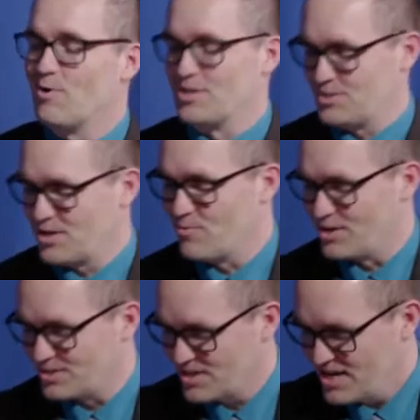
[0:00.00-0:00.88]
It
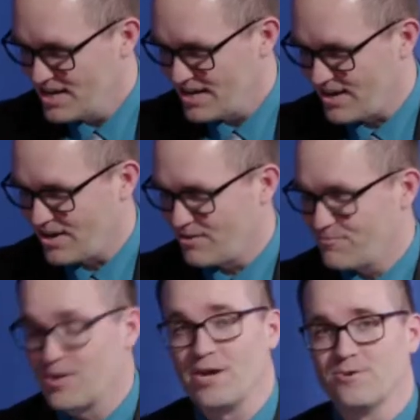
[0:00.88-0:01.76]
was.
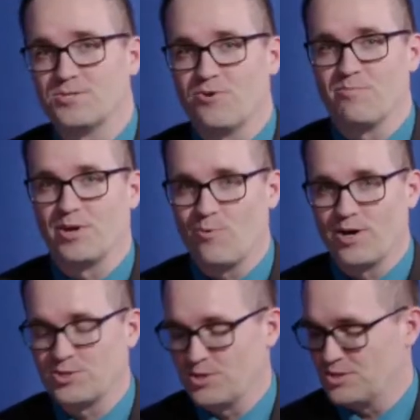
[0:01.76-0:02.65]
For years, there have been
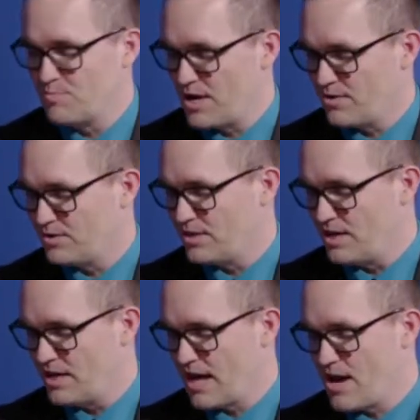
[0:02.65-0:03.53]
questions about
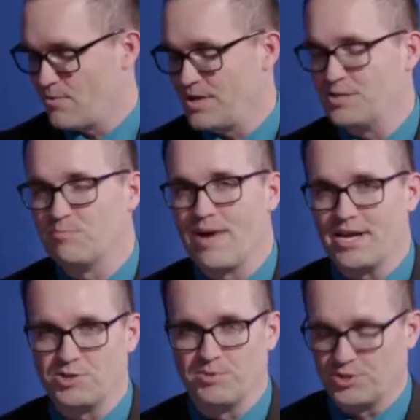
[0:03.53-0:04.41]
the county's
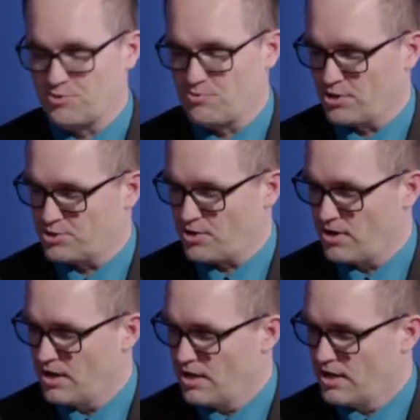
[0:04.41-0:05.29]
management
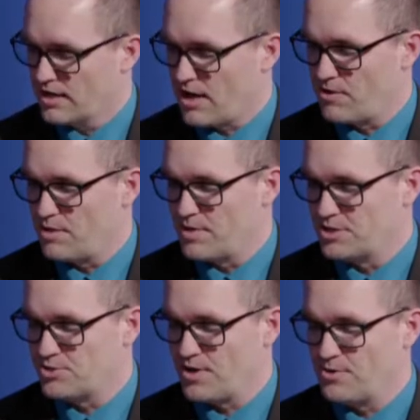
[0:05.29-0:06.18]
structure. County
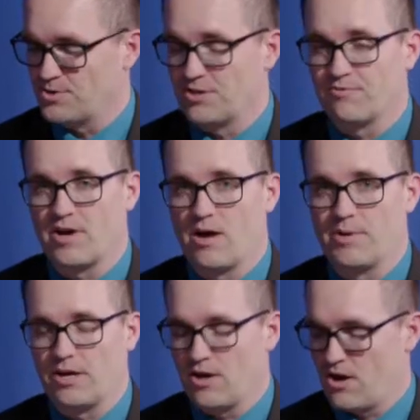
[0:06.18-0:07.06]
administrators have
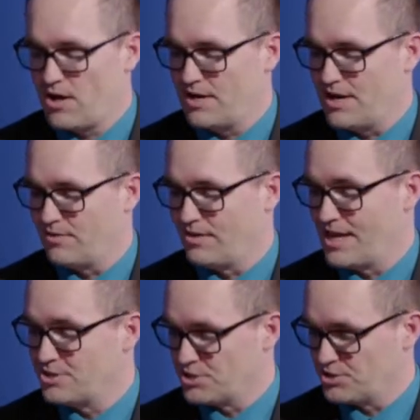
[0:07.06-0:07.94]
come and gone. Now the
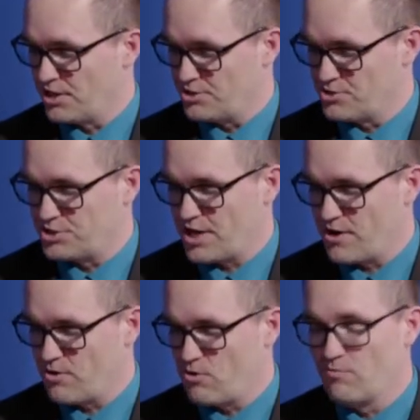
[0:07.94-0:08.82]
legislature
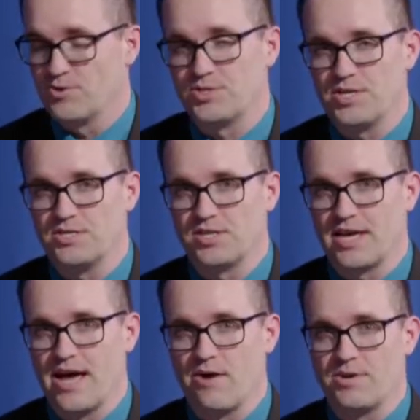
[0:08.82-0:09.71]
chair oversees the
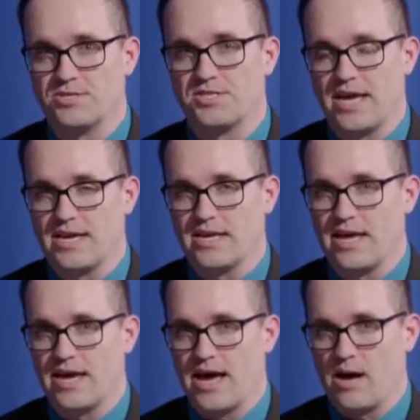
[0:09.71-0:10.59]
county's
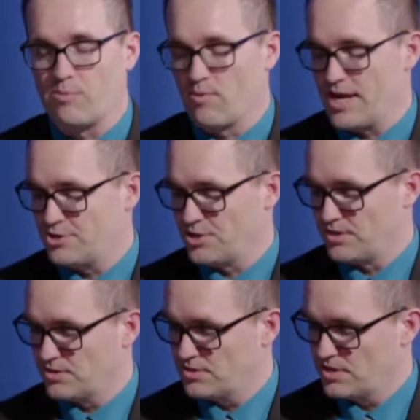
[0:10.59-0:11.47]
day-to-day
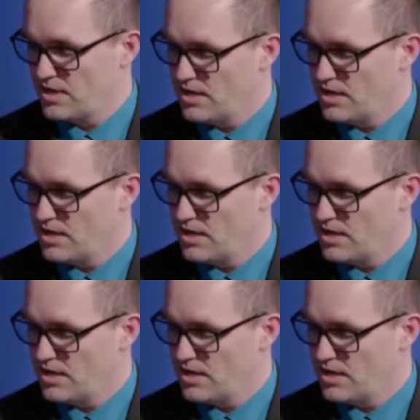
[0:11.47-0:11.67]
operations.